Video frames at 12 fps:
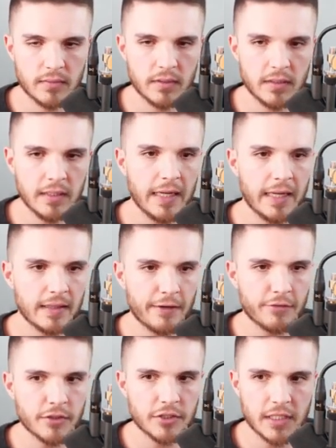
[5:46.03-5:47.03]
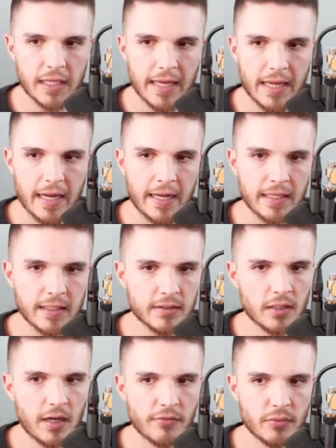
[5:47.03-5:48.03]
and leveraging AI and
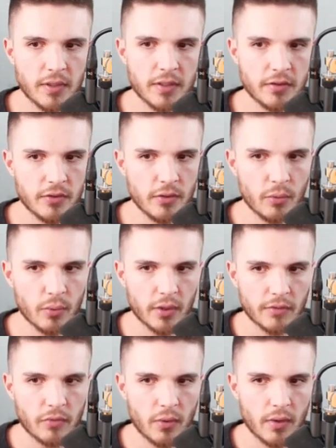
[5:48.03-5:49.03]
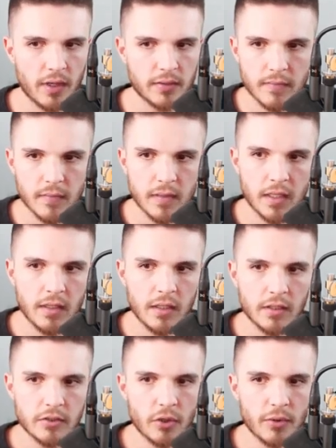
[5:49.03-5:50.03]
software to do the work for us.
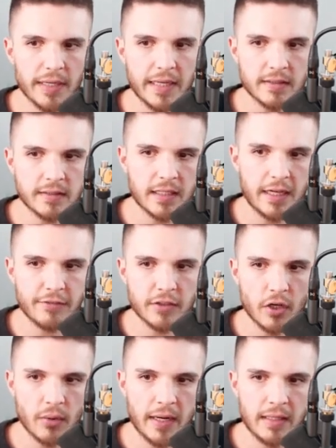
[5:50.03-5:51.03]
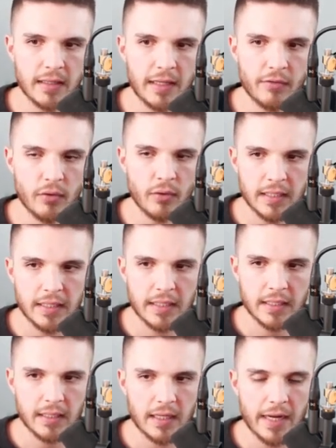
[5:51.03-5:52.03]
So inside of Go High Level,
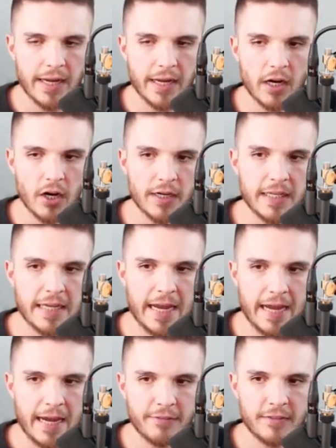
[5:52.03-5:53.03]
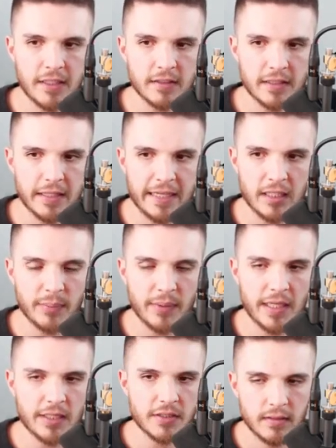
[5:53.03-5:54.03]
I already have this landing
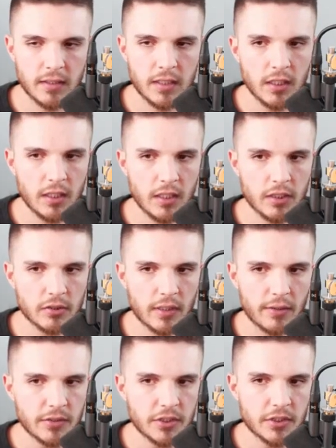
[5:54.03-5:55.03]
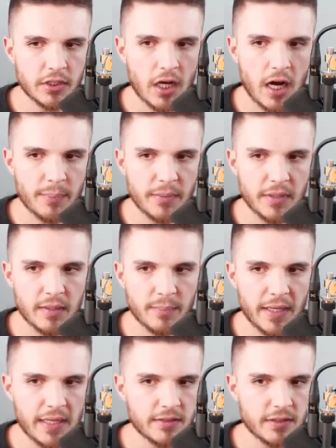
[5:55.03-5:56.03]
page design. So I would just copy and
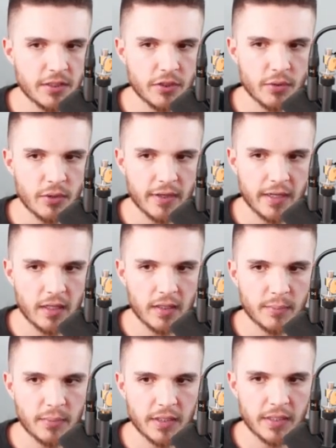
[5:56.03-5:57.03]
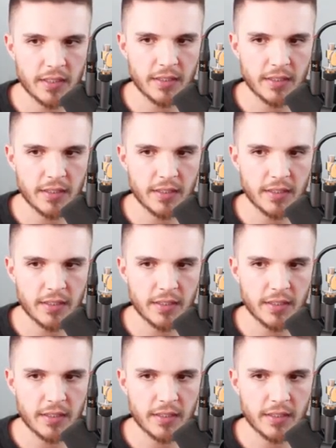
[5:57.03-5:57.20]
paste the URL and put it here.